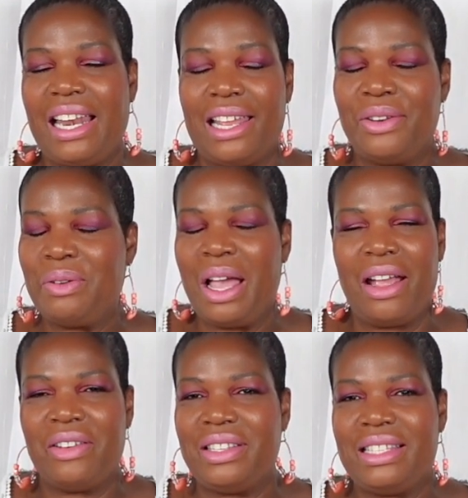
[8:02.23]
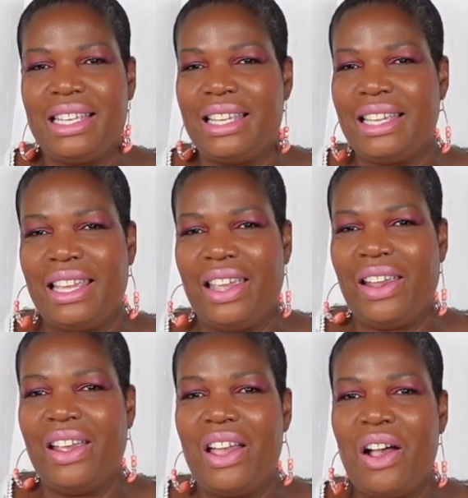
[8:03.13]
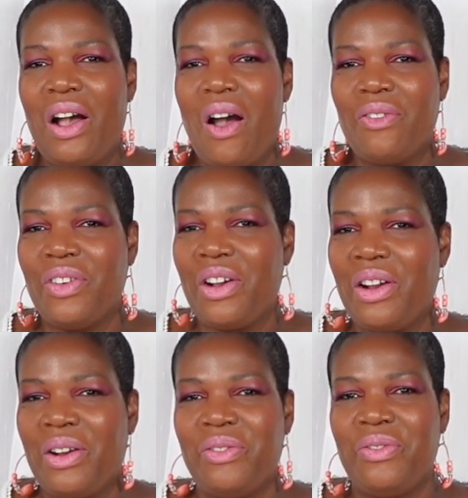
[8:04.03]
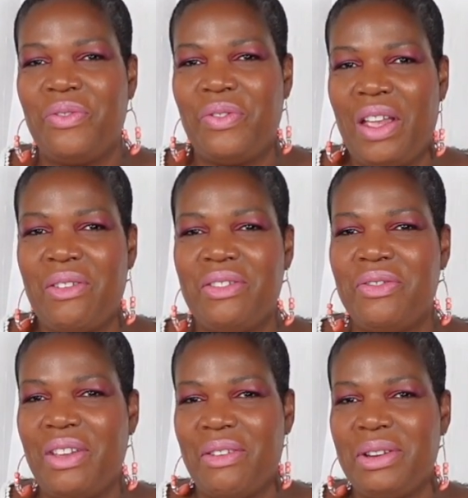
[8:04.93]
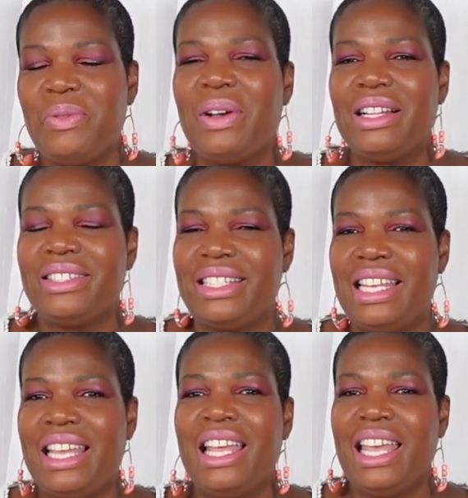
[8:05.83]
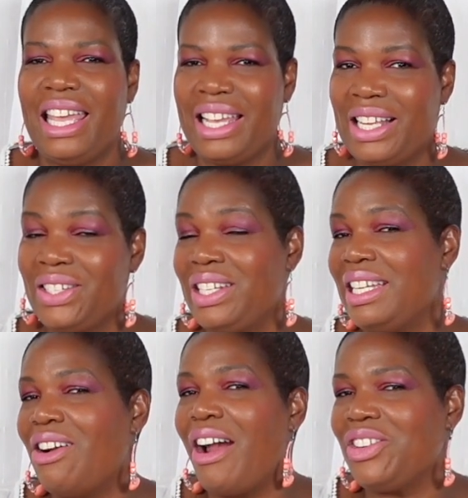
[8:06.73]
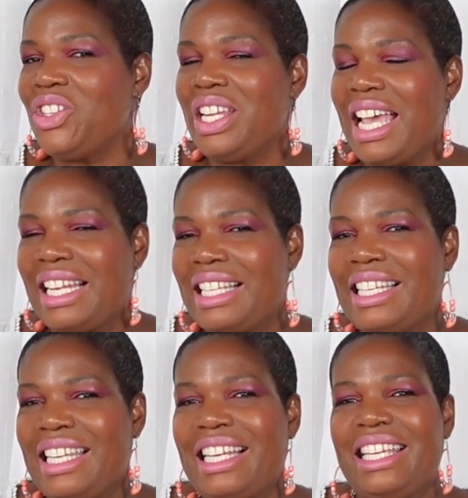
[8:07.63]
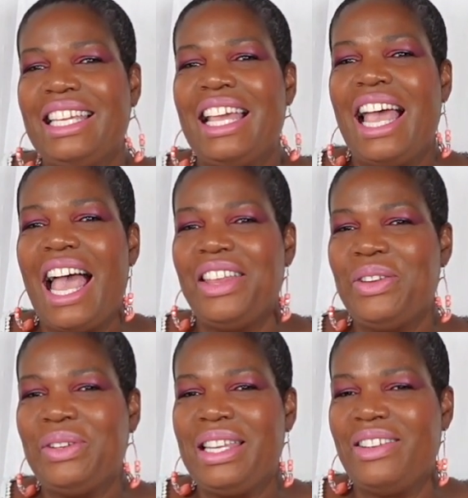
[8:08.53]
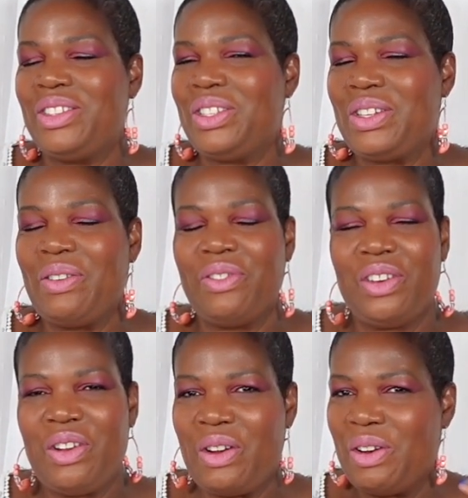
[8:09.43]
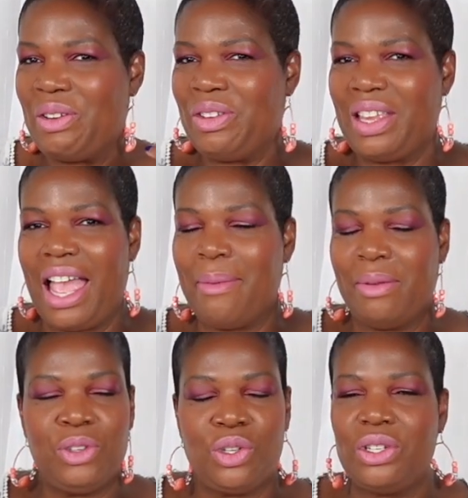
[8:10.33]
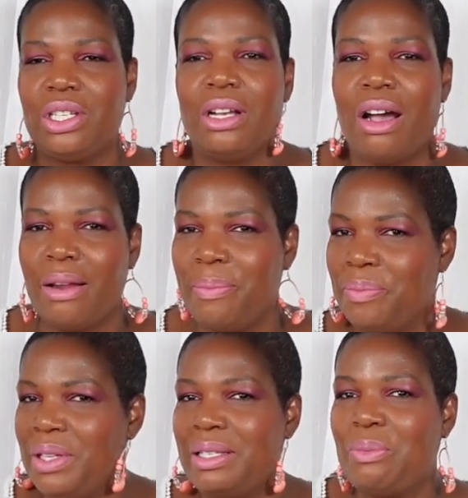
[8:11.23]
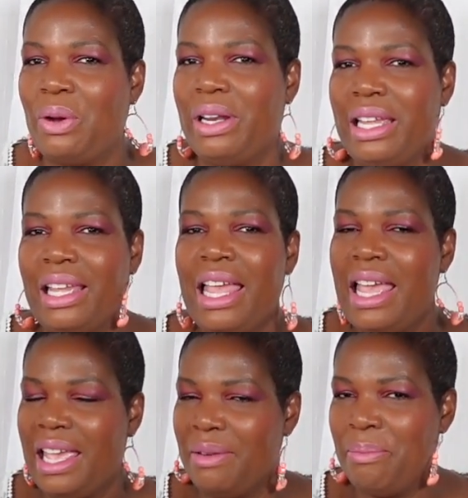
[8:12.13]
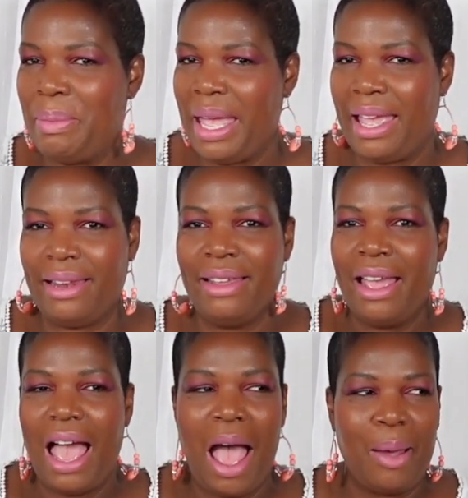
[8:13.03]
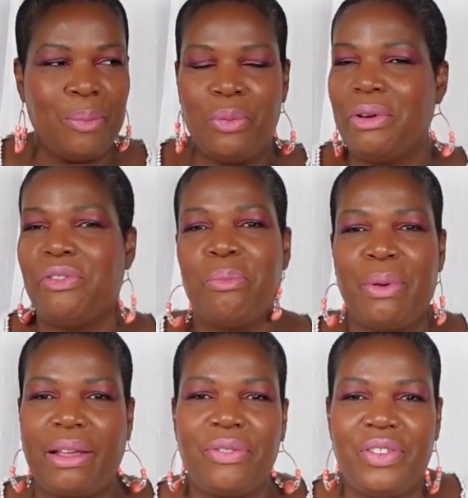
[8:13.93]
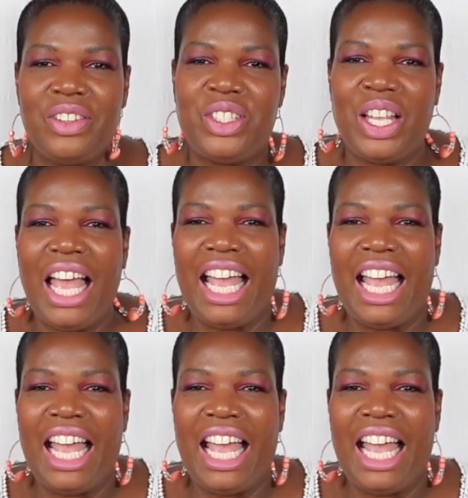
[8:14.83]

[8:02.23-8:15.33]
And I know Harry's taking care of her very, very well today, including Archie and Lily. I know they're serving her. I'm sure she got up this morning in bed with breakfast.